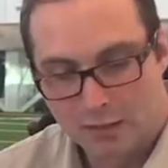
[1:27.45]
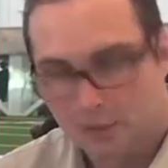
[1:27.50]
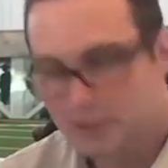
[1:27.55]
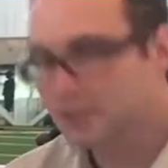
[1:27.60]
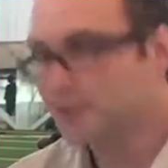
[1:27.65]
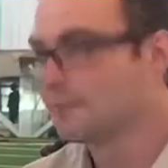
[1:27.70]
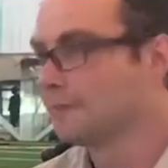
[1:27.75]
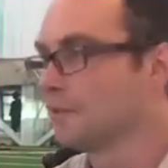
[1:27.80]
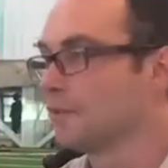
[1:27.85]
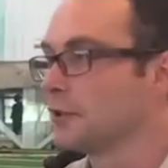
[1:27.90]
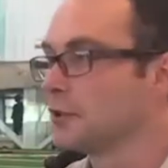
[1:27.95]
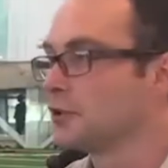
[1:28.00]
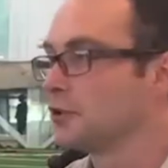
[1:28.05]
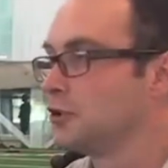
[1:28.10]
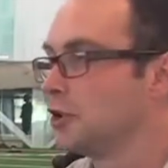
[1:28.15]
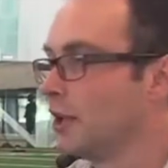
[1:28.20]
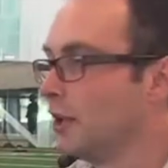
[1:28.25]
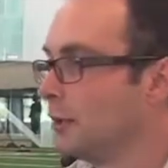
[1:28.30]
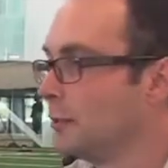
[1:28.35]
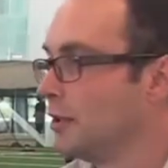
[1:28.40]
What's the first
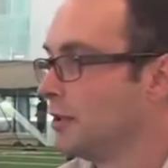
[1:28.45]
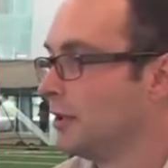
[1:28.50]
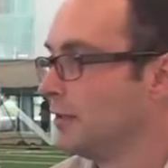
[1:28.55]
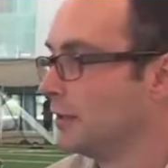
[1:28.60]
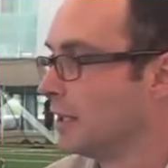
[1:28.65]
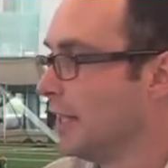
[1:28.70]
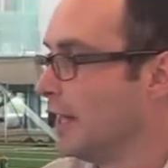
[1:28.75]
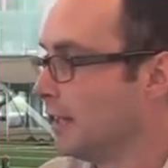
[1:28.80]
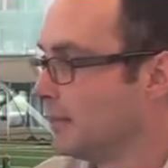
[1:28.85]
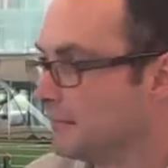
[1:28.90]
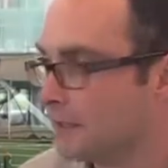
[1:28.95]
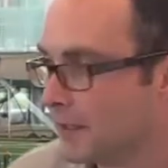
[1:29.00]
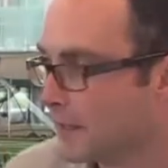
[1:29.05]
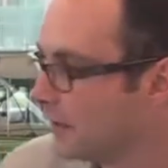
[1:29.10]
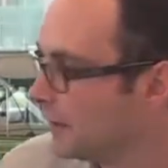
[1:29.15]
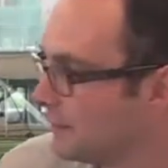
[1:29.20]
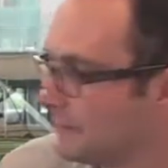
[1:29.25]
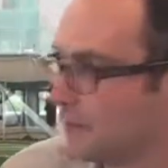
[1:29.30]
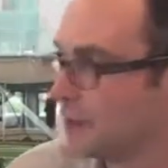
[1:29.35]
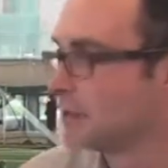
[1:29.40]
job you ever had?
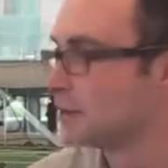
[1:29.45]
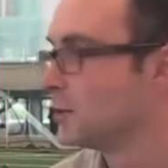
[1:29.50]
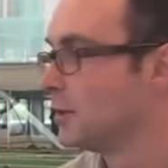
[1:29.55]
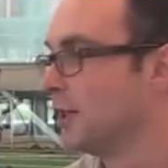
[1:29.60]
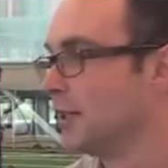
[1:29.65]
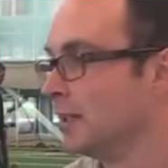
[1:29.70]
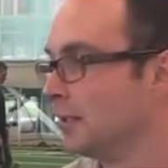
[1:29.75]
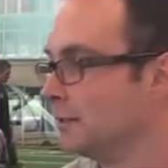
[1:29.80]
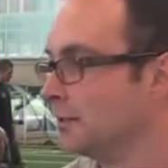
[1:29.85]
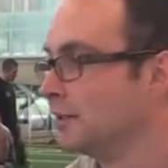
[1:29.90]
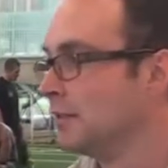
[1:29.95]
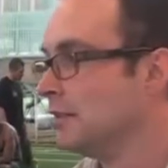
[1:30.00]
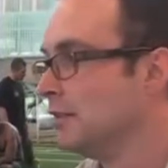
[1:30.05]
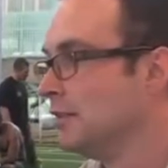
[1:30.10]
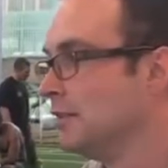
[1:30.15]
Very first one ever.